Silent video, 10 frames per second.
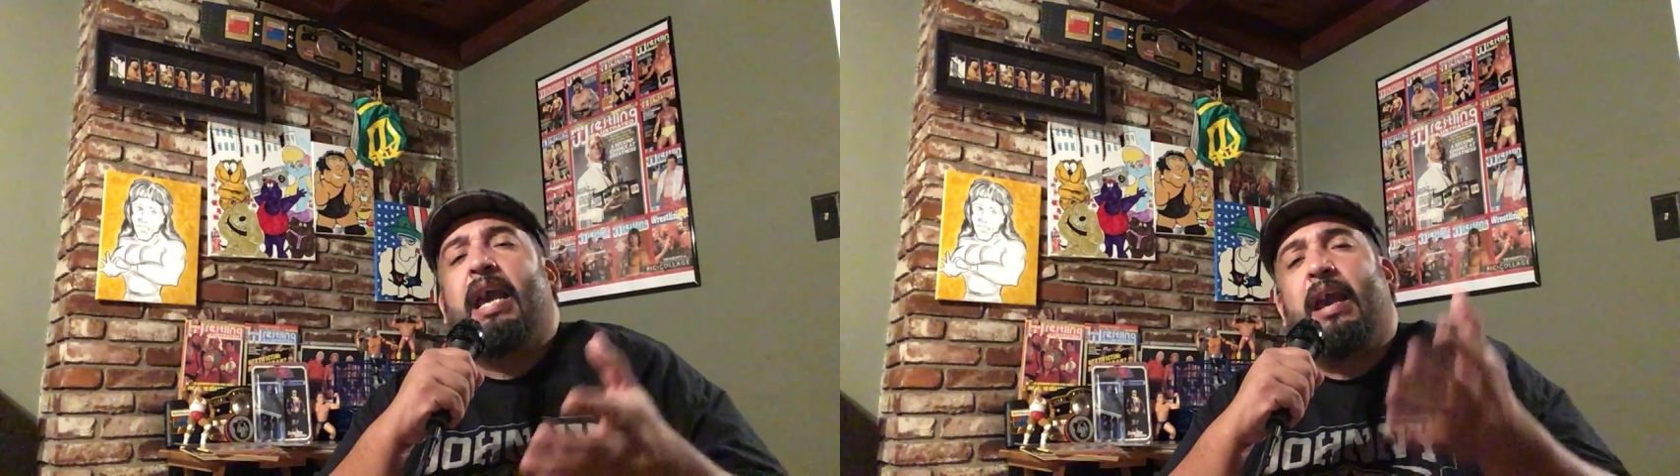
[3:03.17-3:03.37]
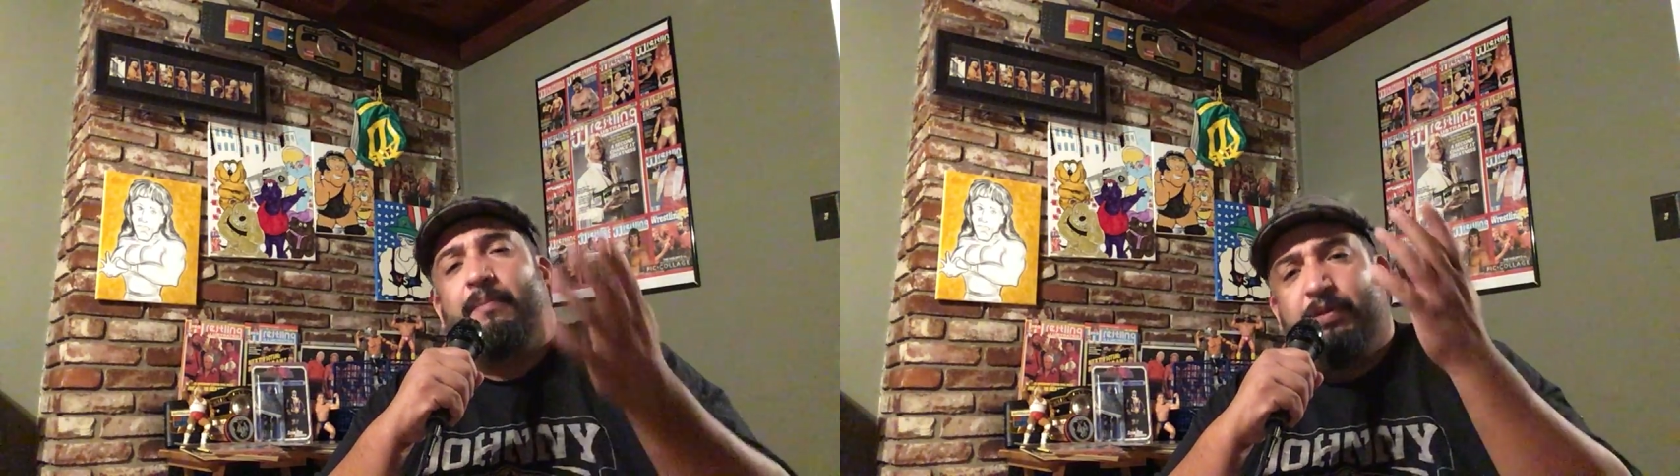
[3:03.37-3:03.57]

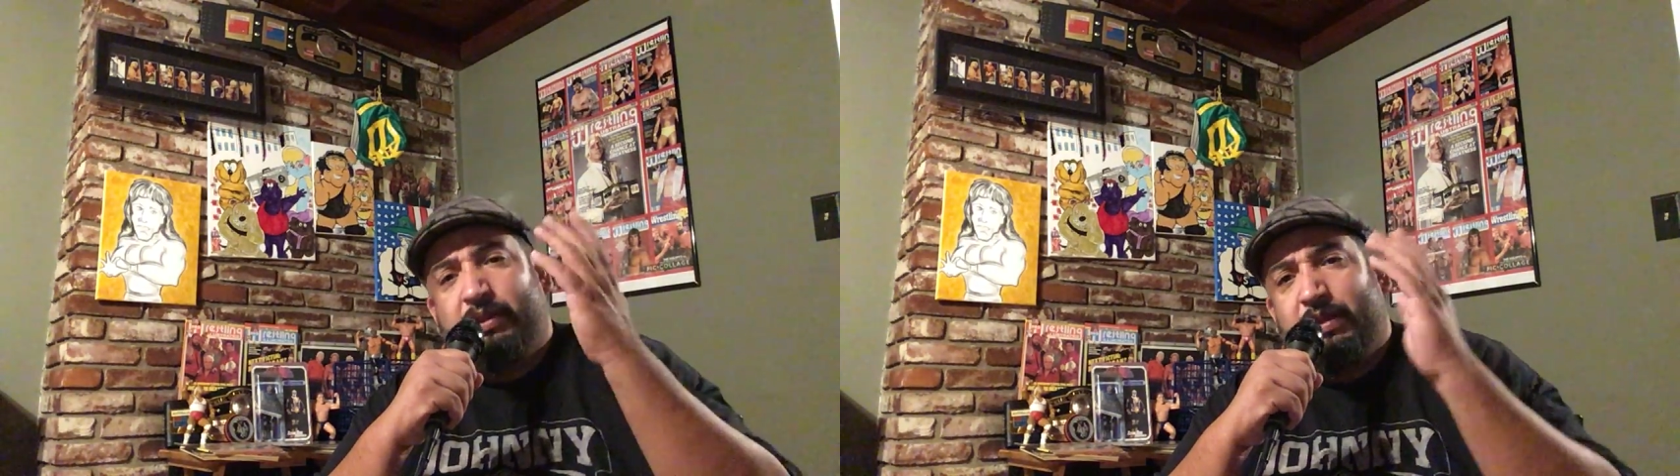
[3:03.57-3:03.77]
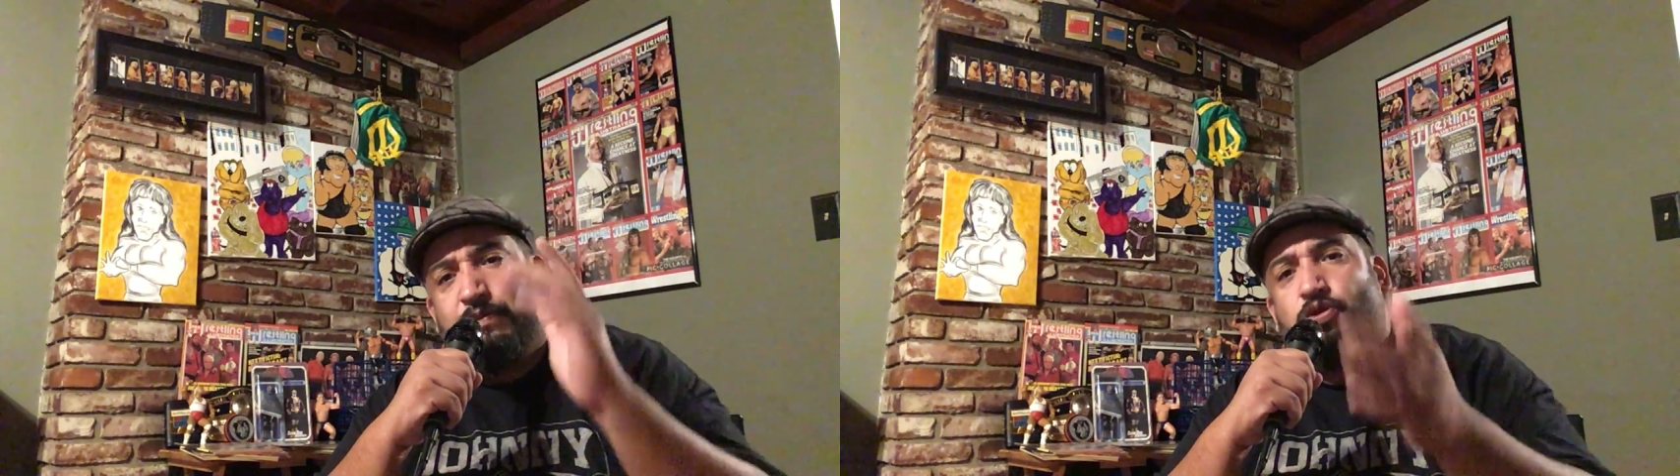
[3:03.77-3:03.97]
and
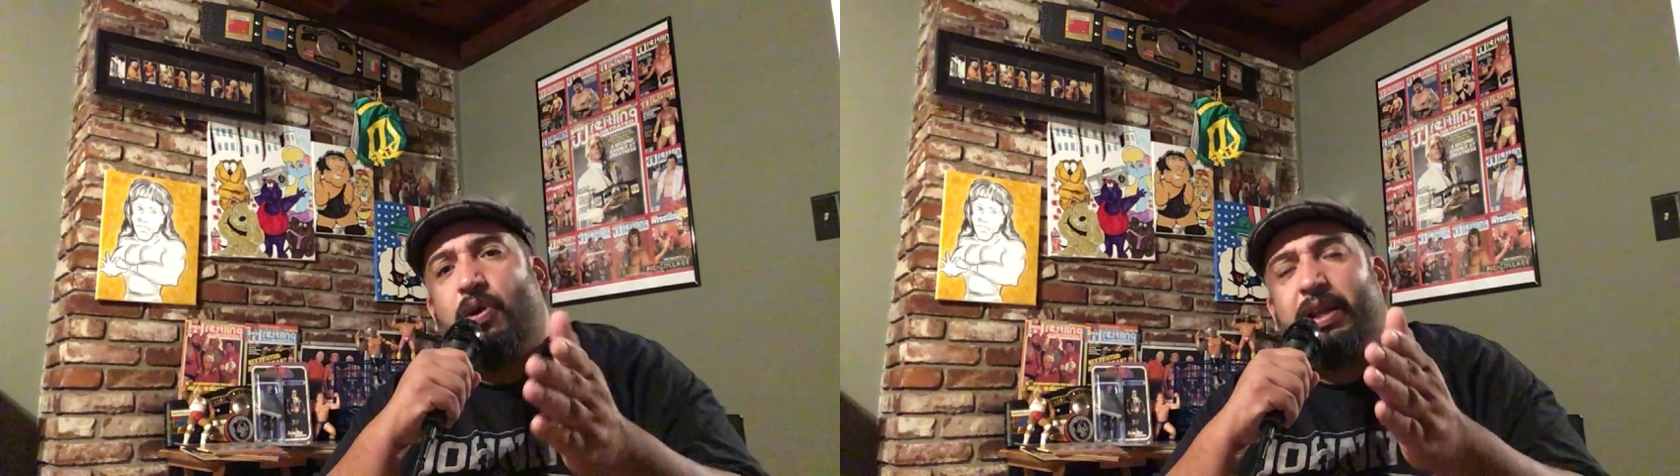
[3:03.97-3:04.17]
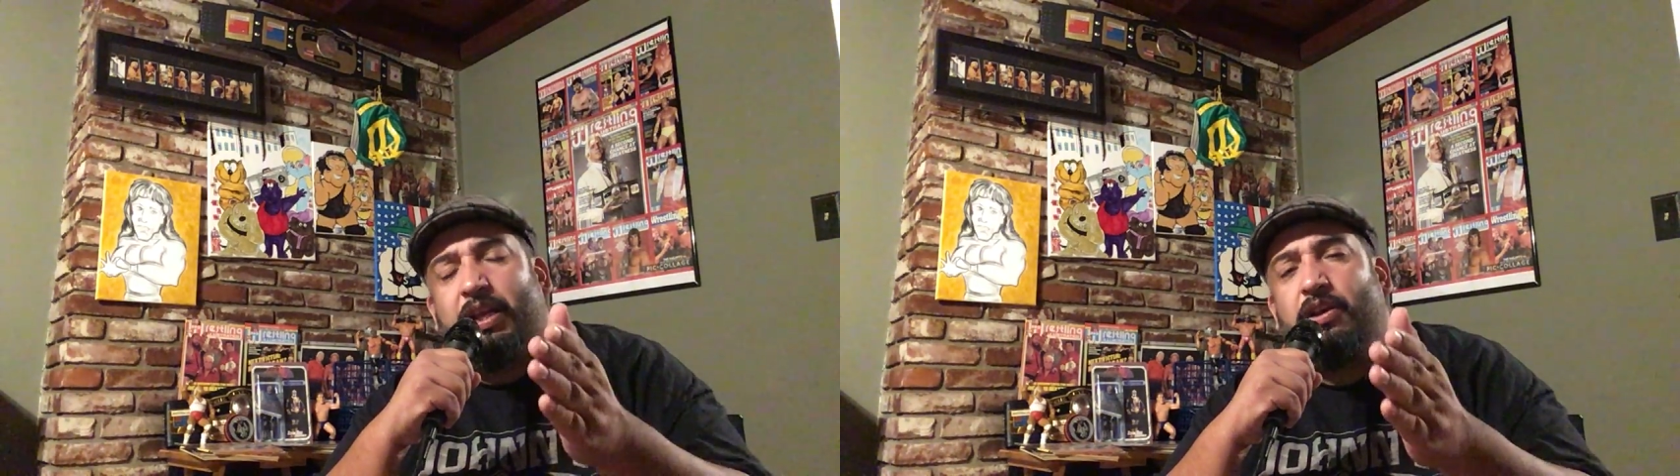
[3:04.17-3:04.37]
put some
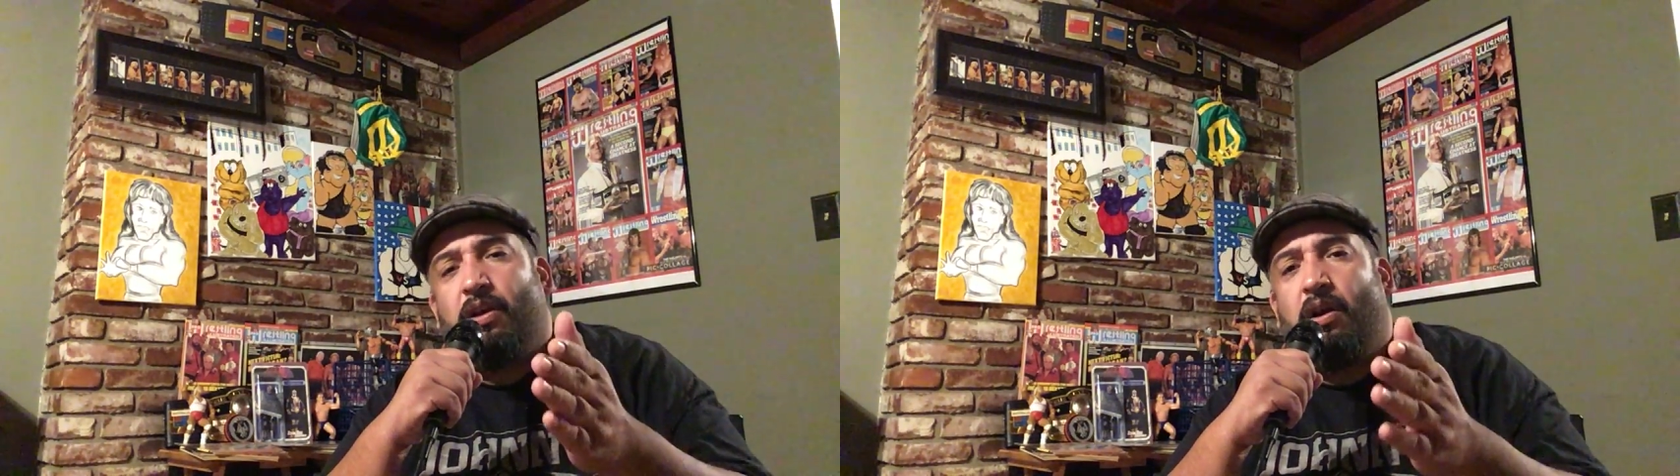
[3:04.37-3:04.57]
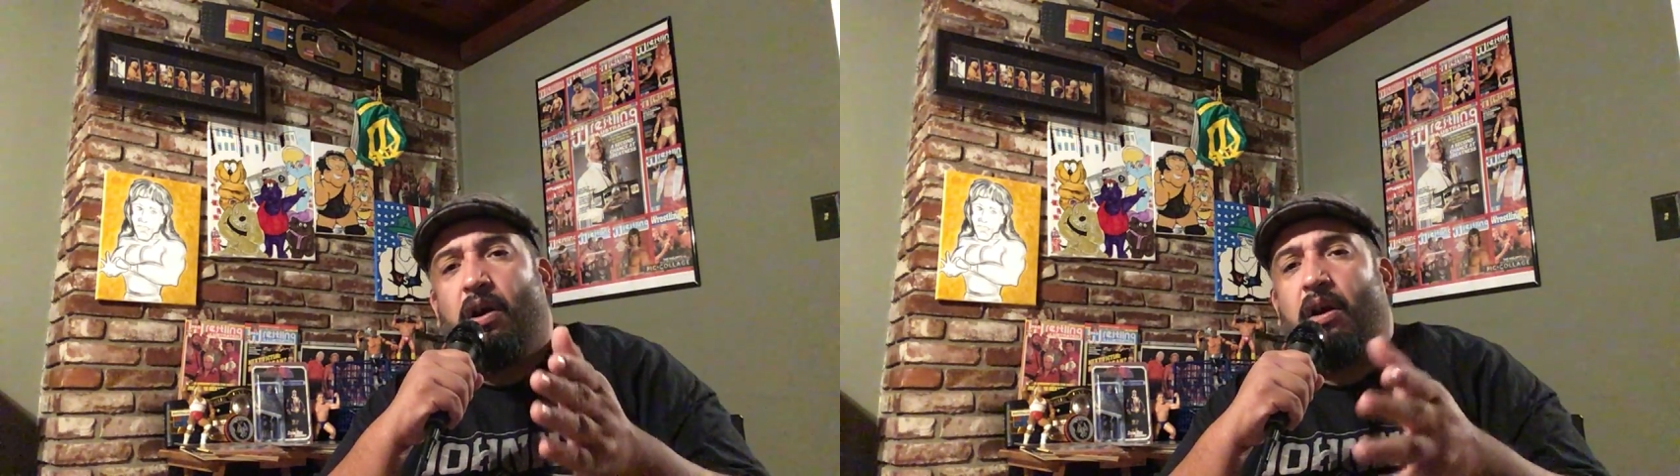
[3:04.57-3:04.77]
joy into
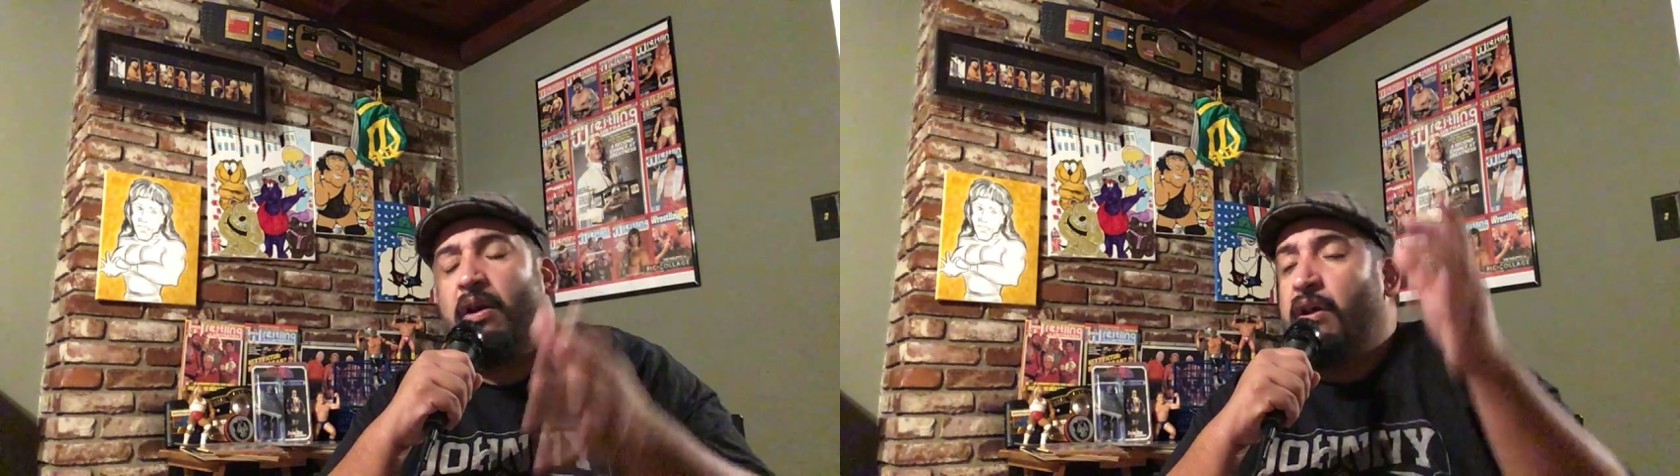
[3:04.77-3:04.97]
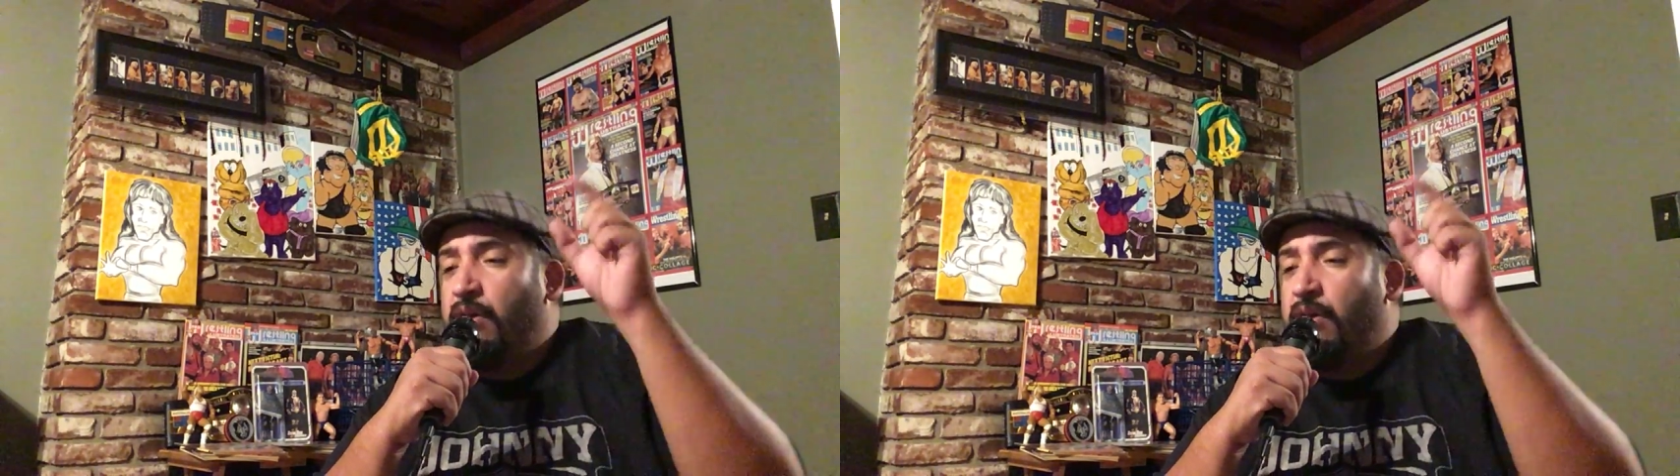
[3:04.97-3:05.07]
your heart